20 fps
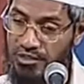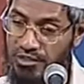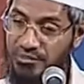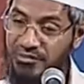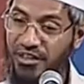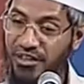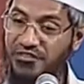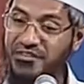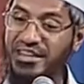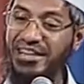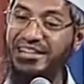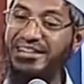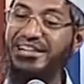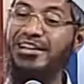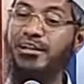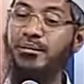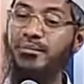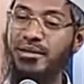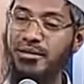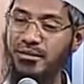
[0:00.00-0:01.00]
Muslims have
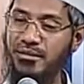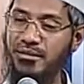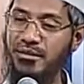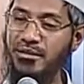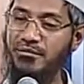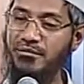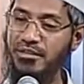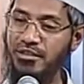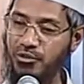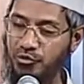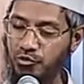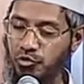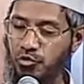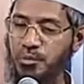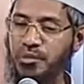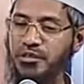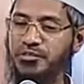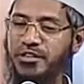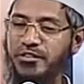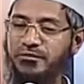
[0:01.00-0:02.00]
changed a little bit. Whether
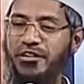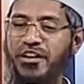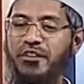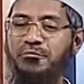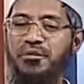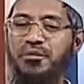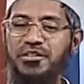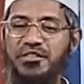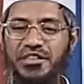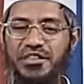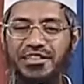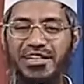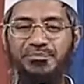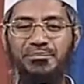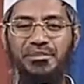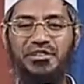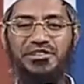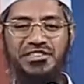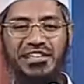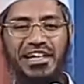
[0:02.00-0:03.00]
2%, 5%,
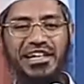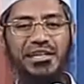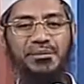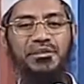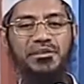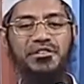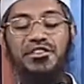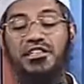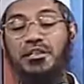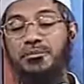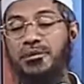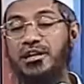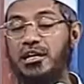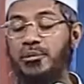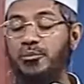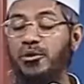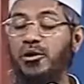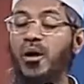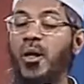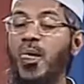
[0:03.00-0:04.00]
10%, 90%
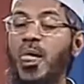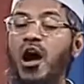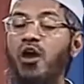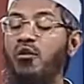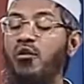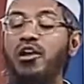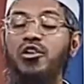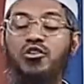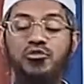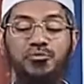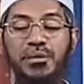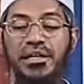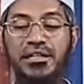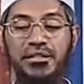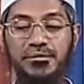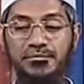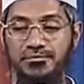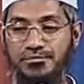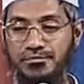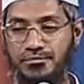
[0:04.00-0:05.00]
depends upon how well you
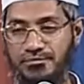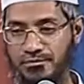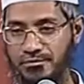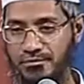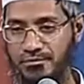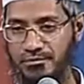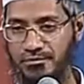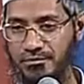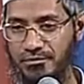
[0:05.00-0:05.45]
speak.